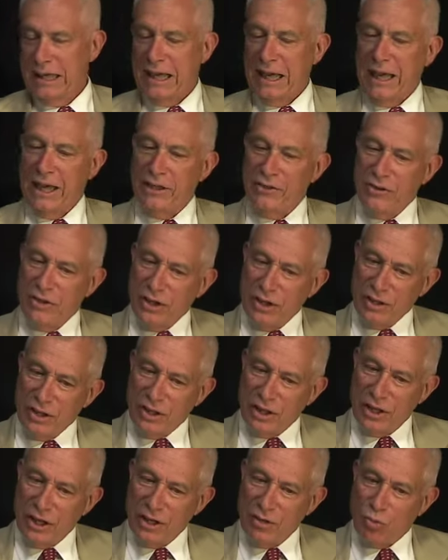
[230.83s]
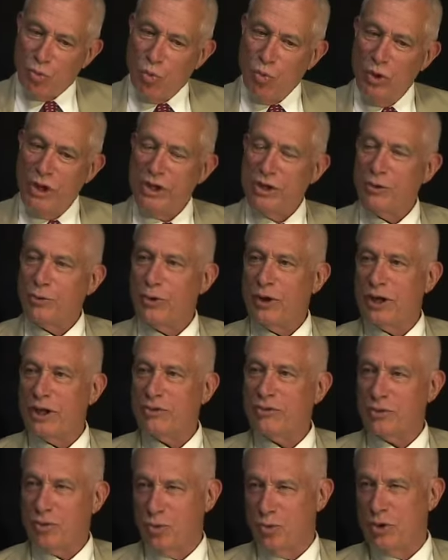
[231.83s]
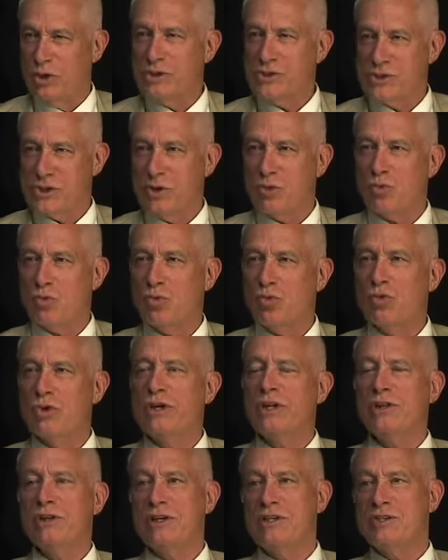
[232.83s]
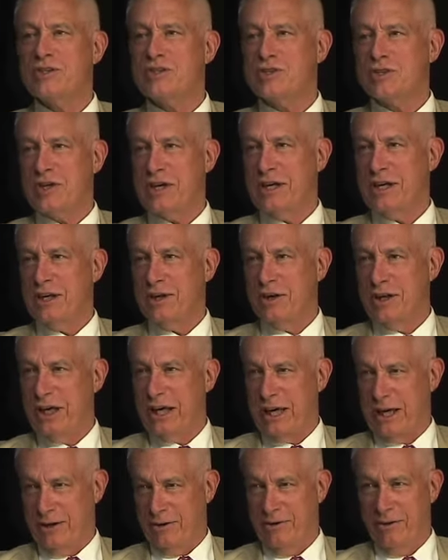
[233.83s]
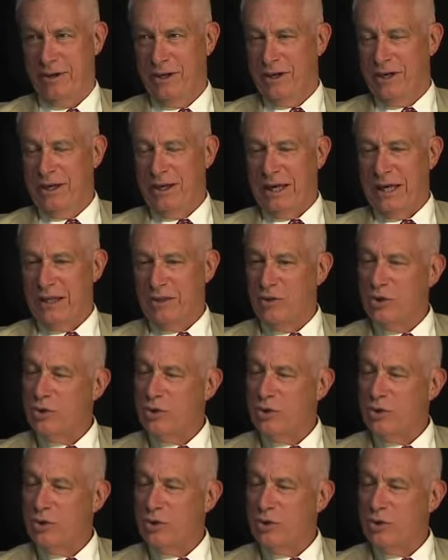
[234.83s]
and then kind of winnow out the ones that really stand out. And